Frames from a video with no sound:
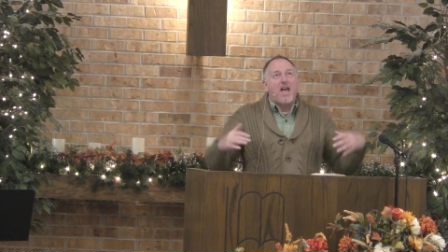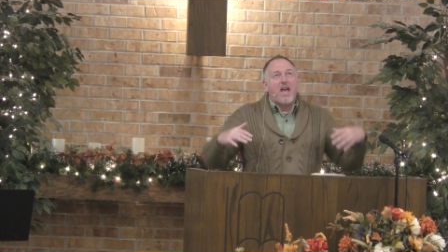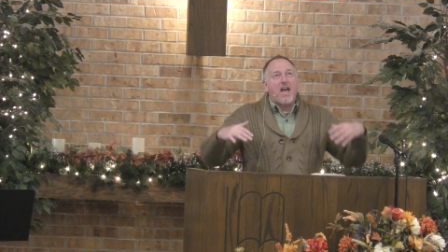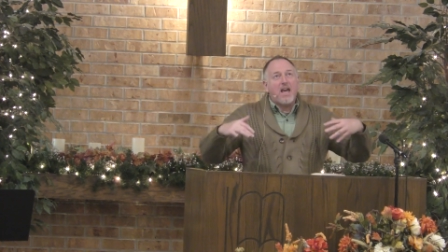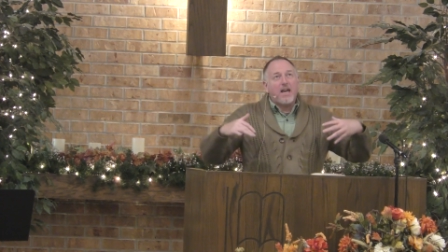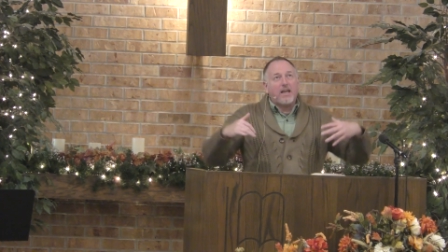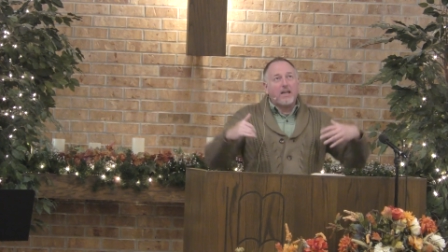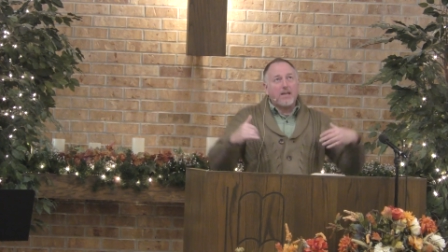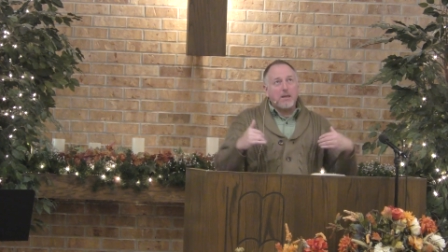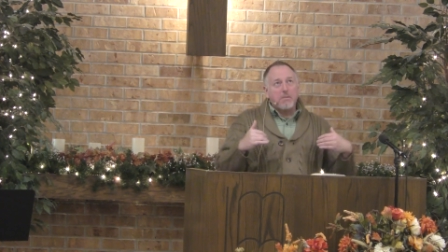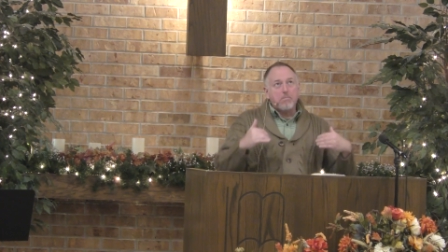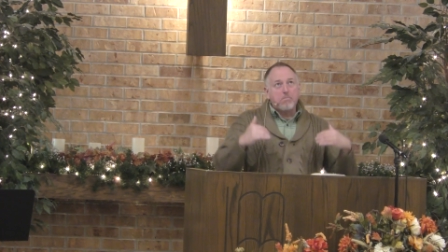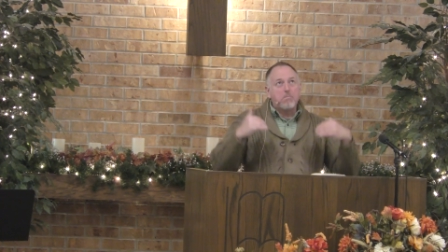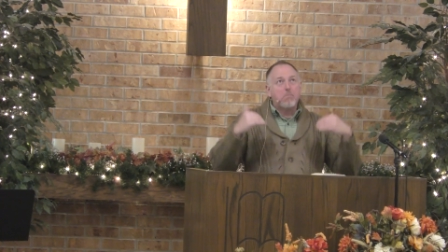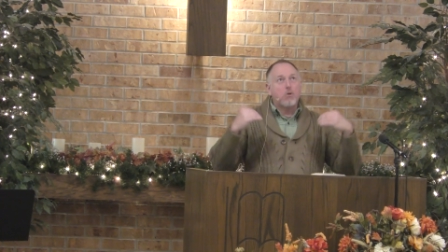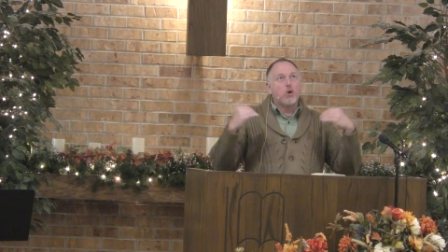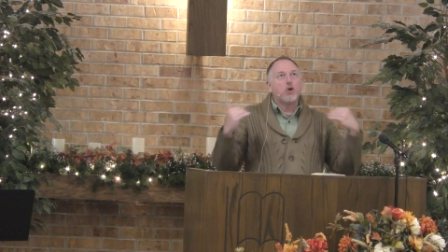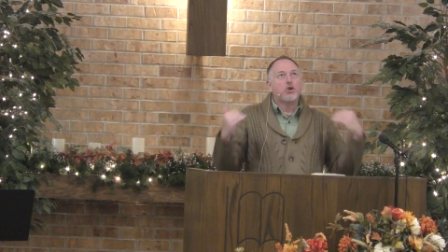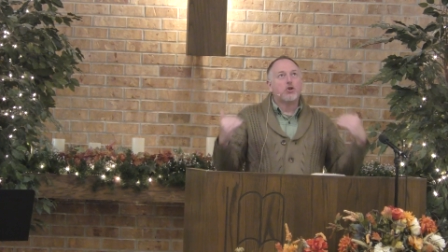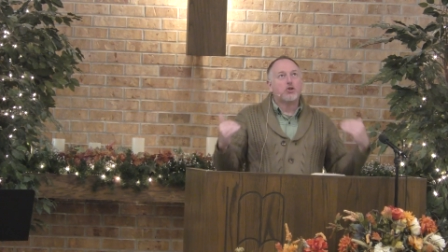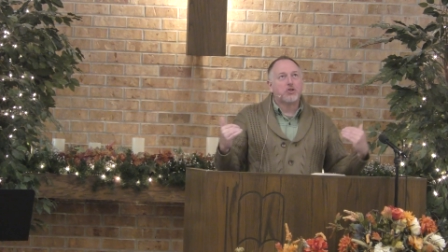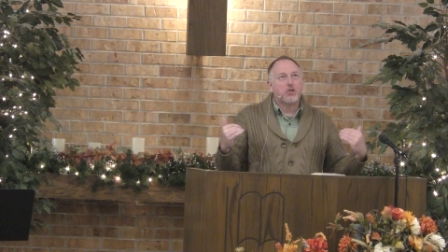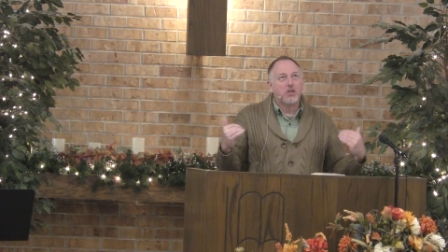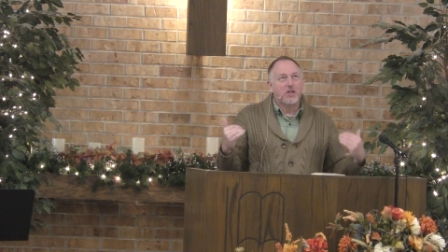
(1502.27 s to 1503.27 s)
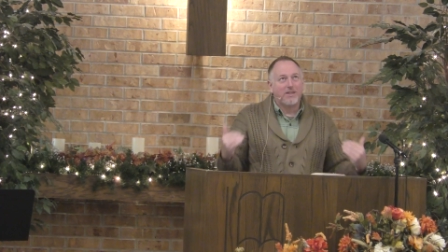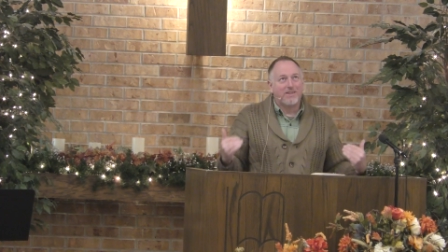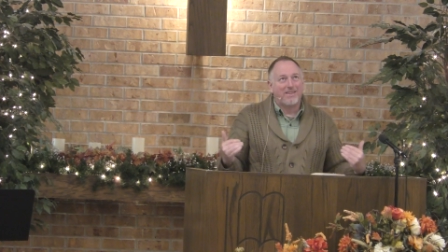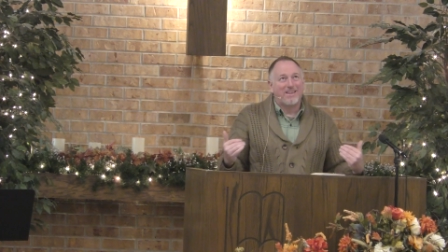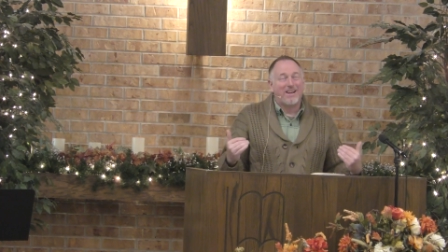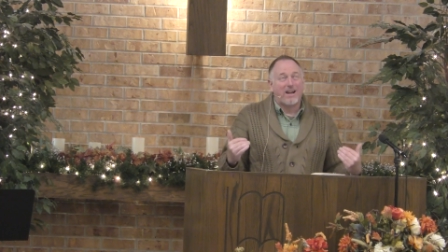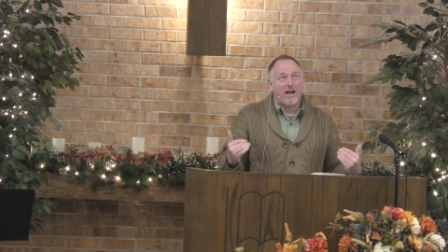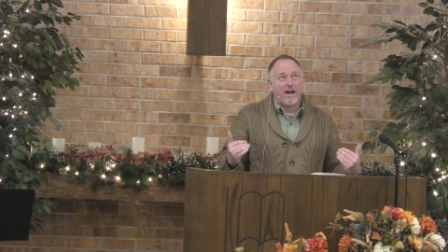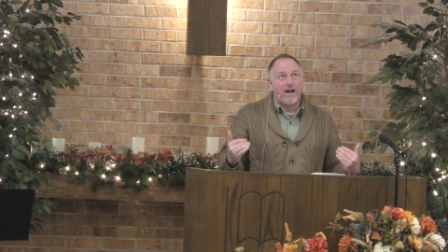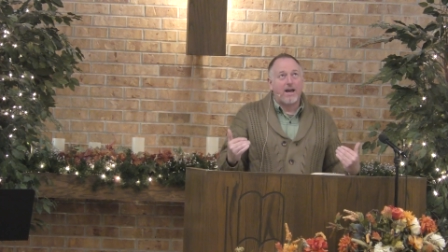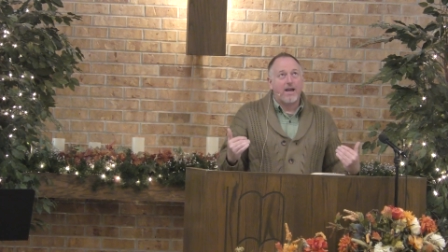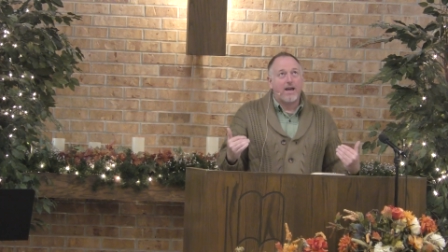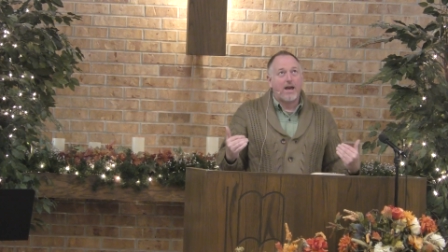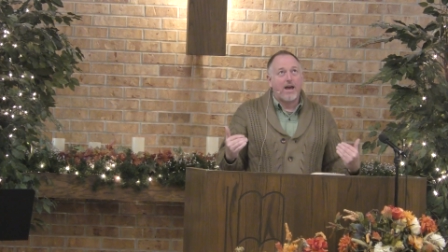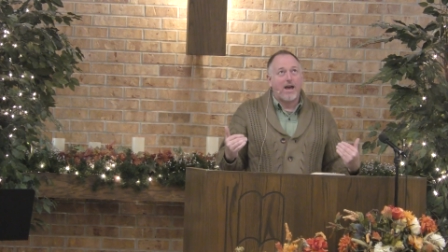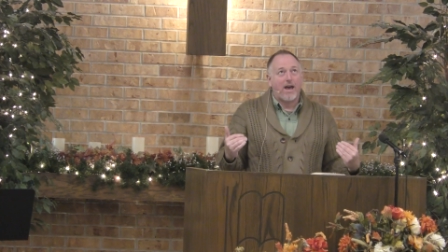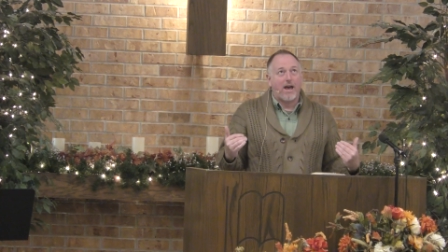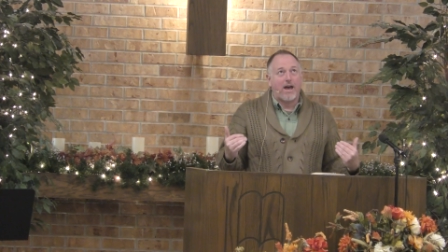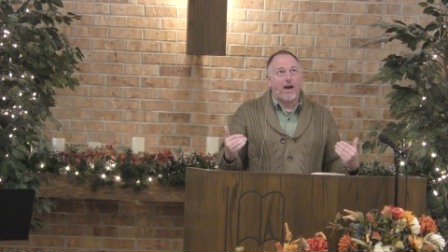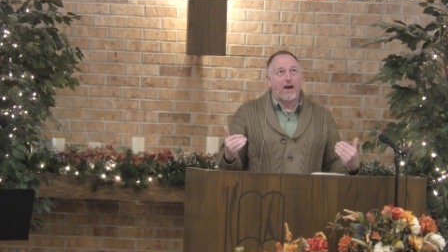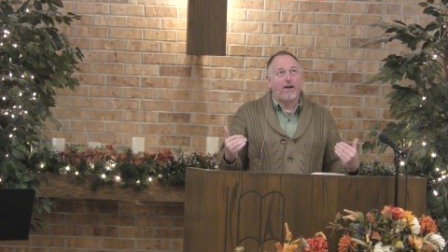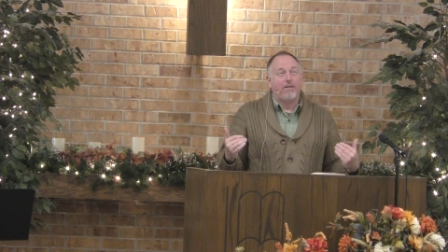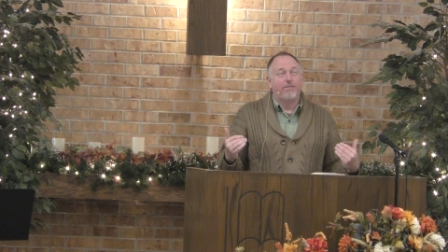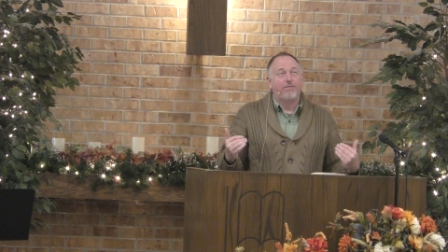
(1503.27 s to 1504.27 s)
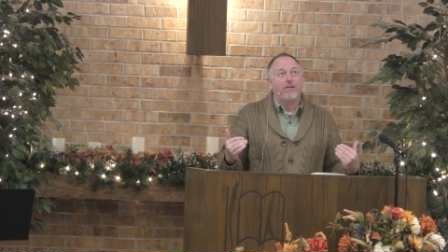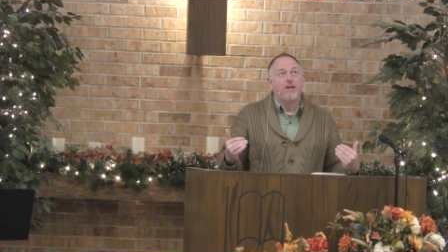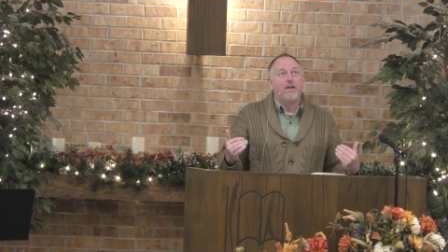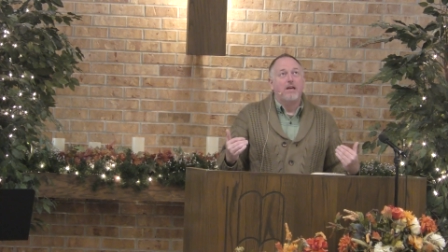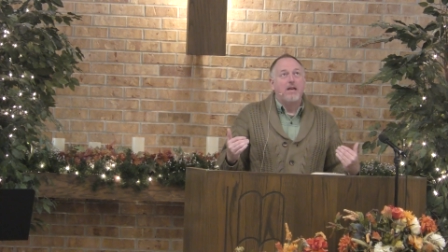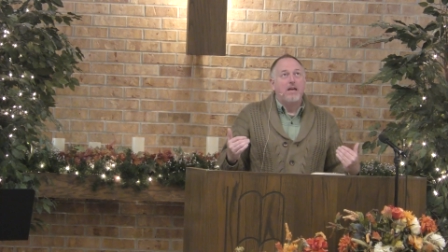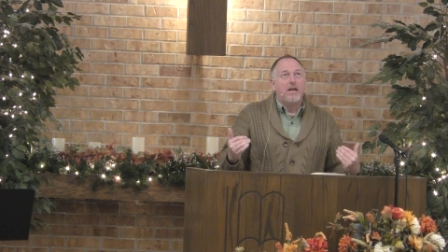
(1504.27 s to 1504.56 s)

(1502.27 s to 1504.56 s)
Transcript: any mercy that I have